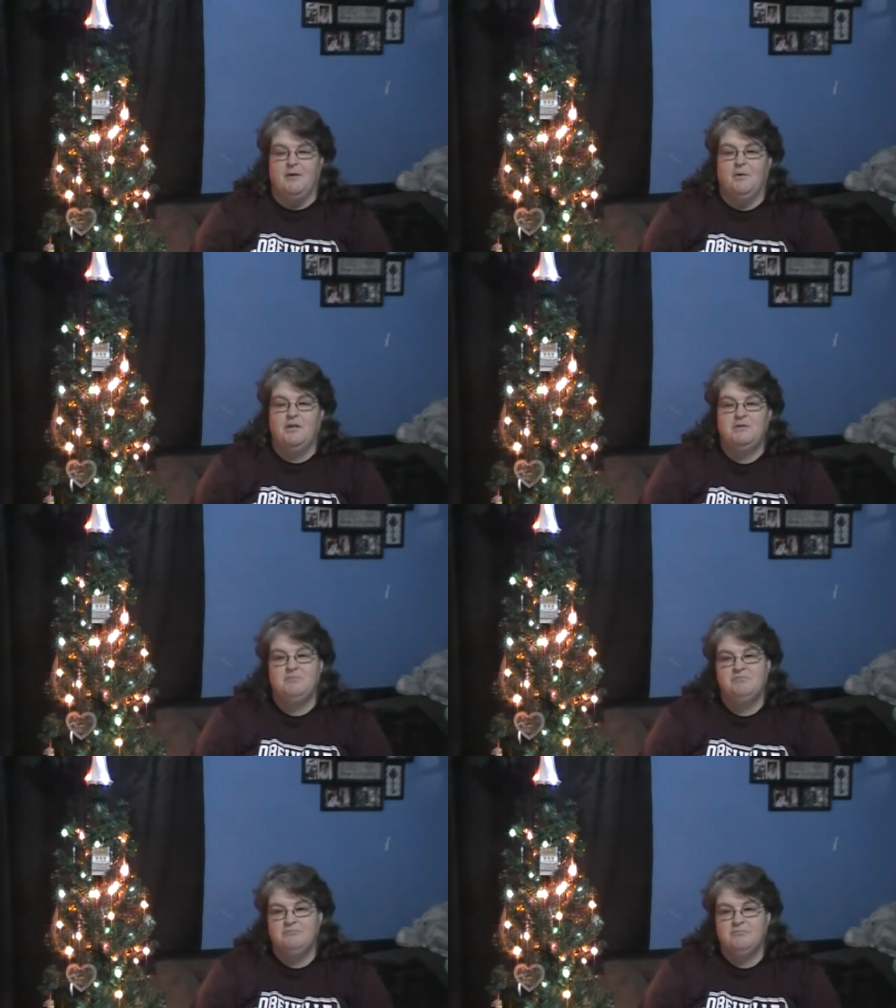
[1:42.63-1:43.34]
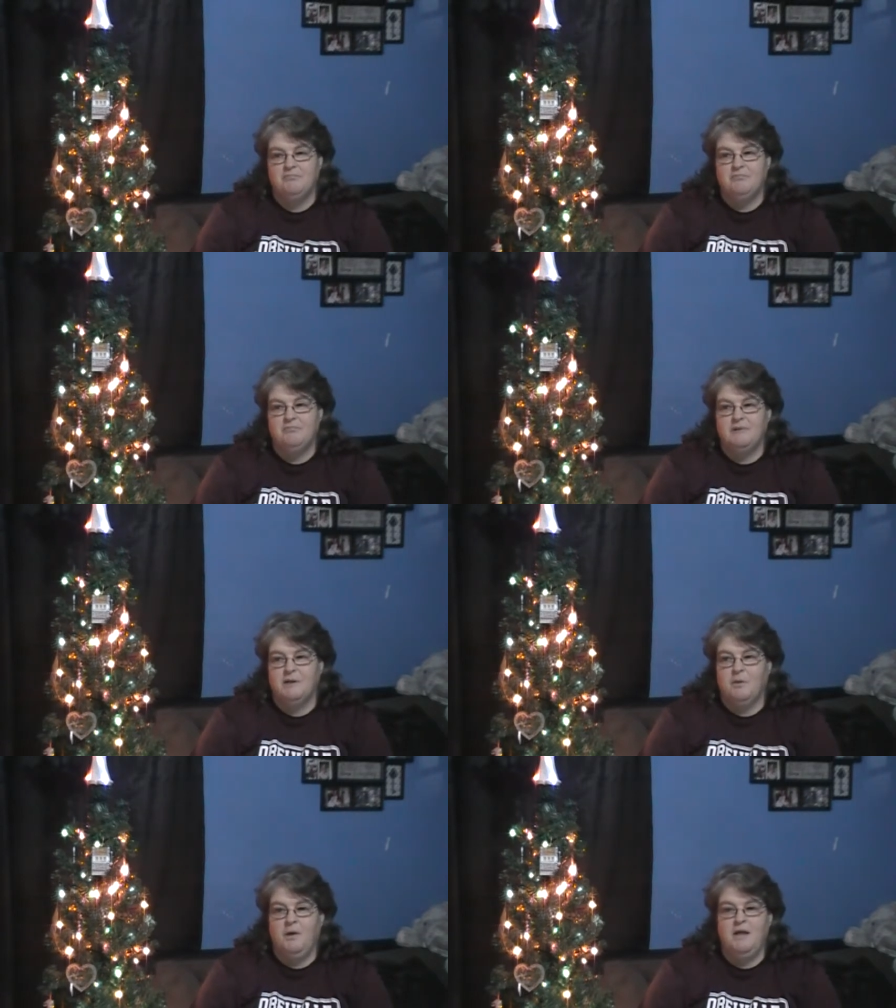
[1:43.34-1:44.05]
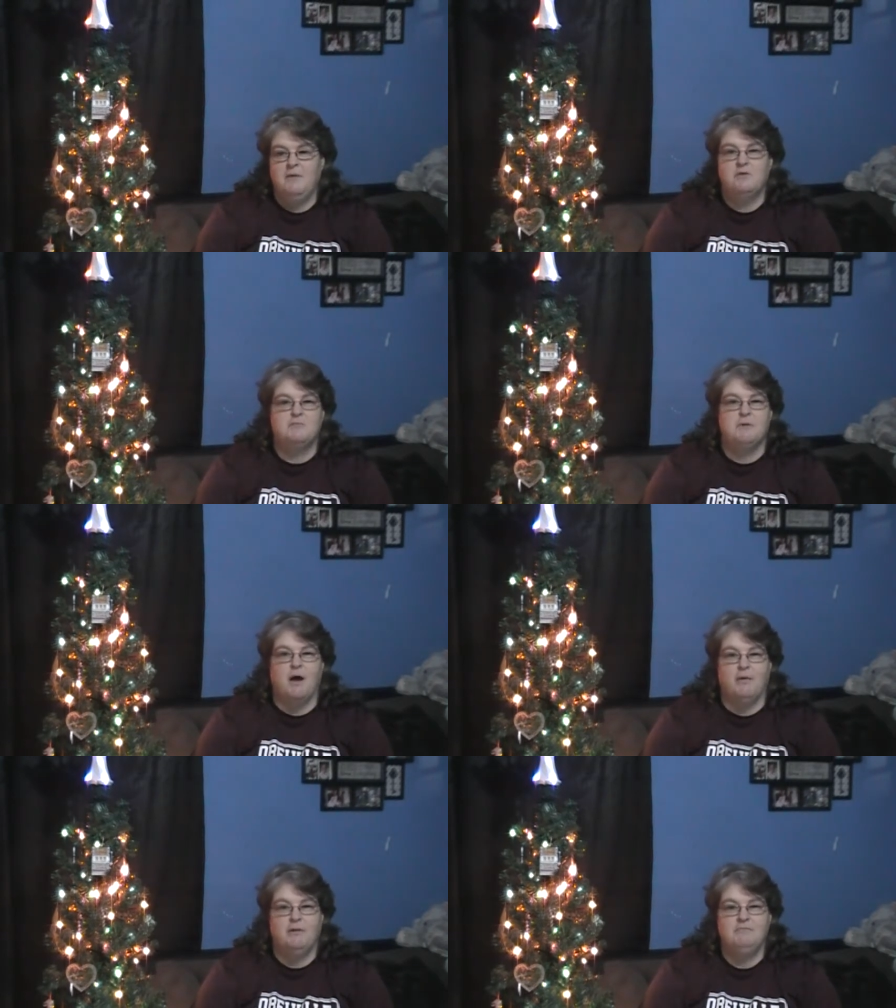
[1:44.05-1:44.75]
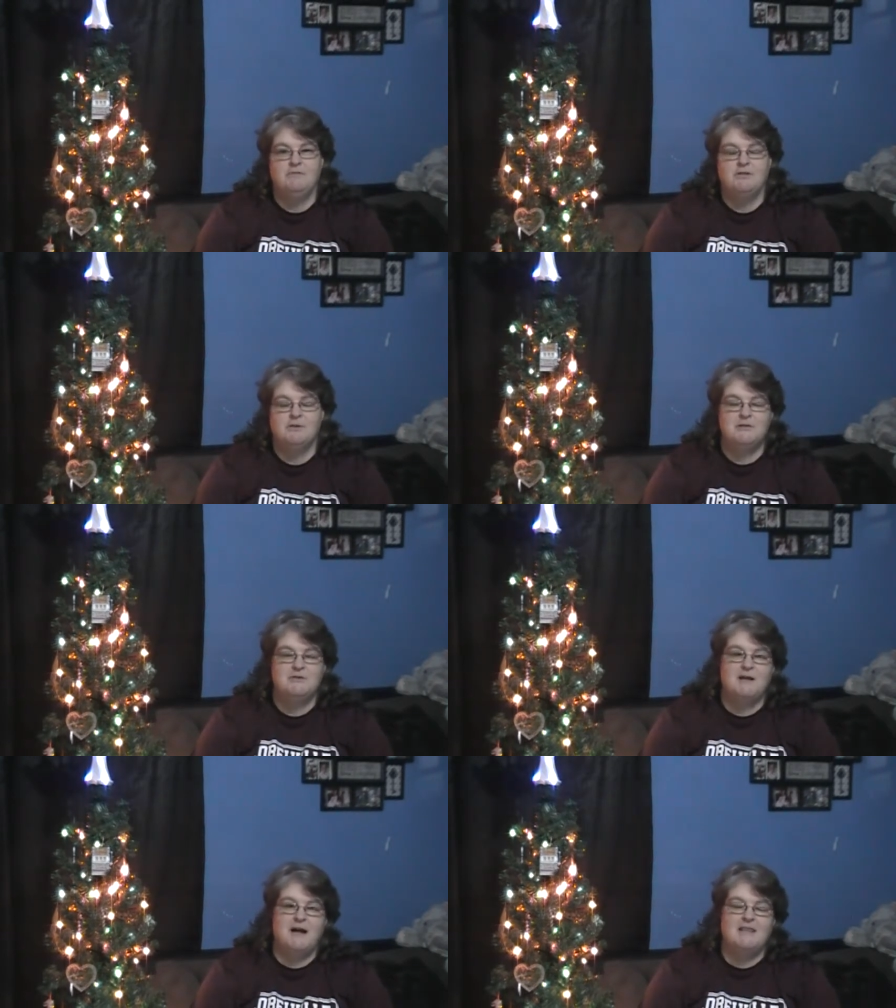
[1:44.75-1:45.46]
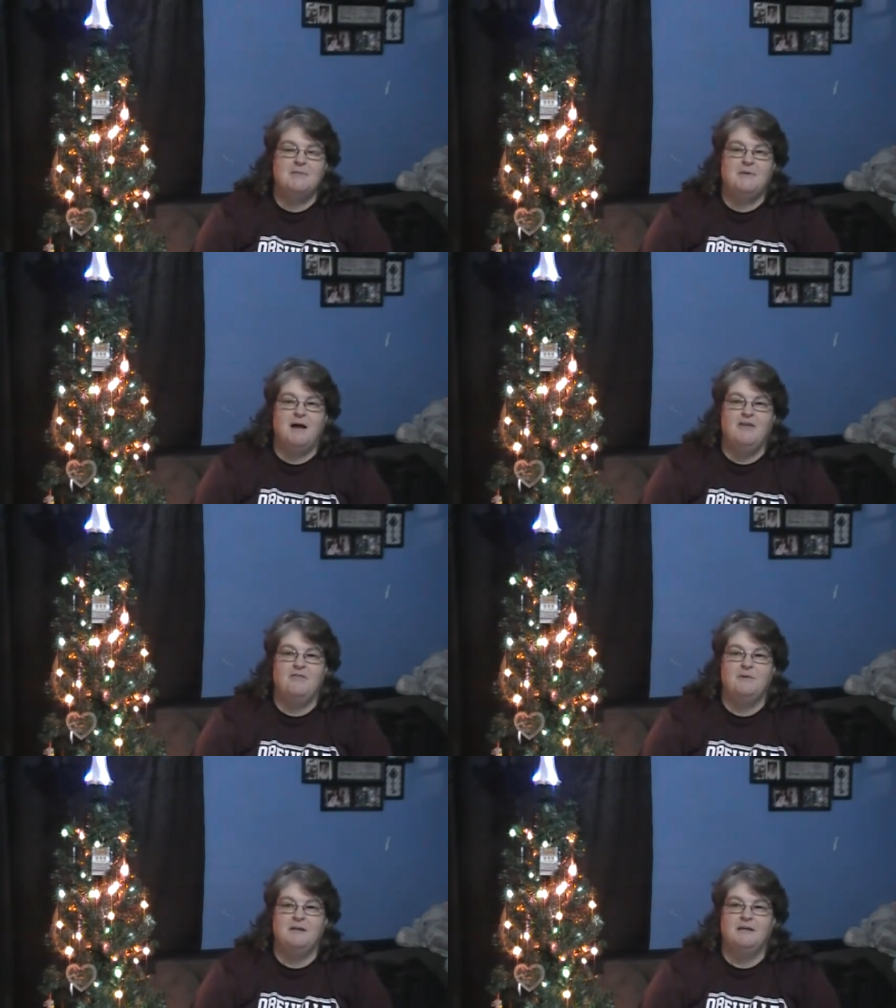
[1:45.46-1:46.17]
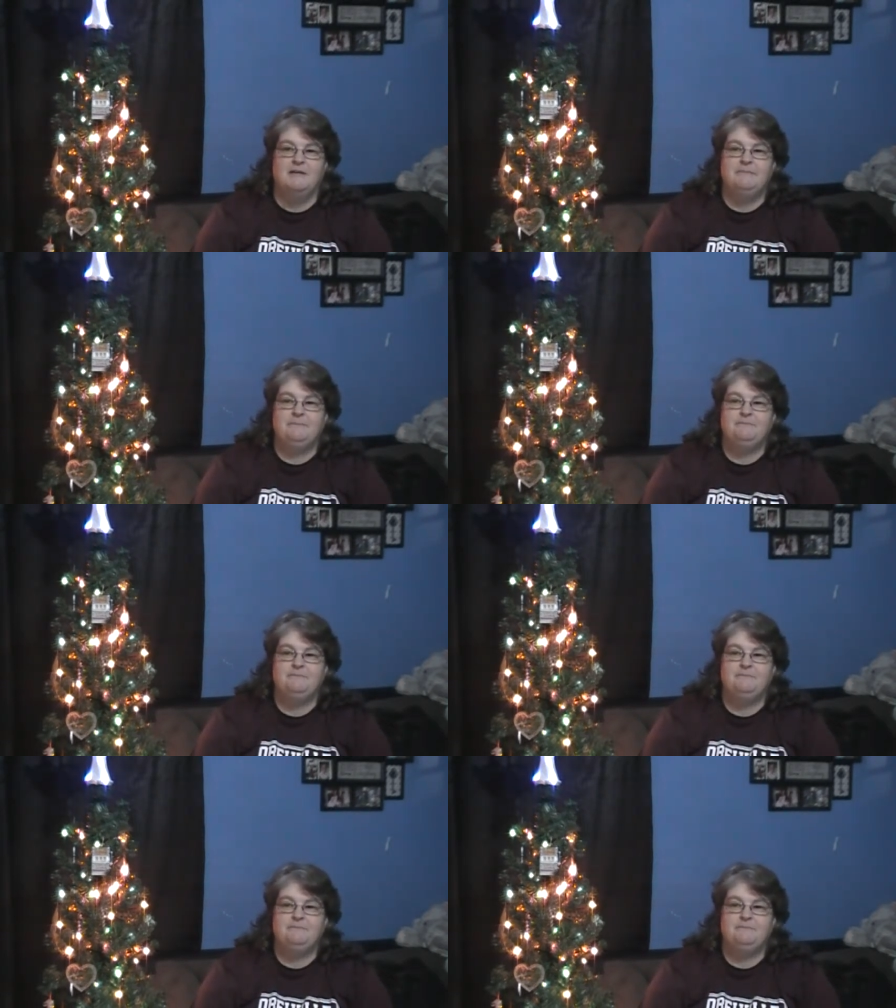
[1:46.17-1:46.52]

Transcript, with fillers: which the wind was blowing, so it dried the pavement up.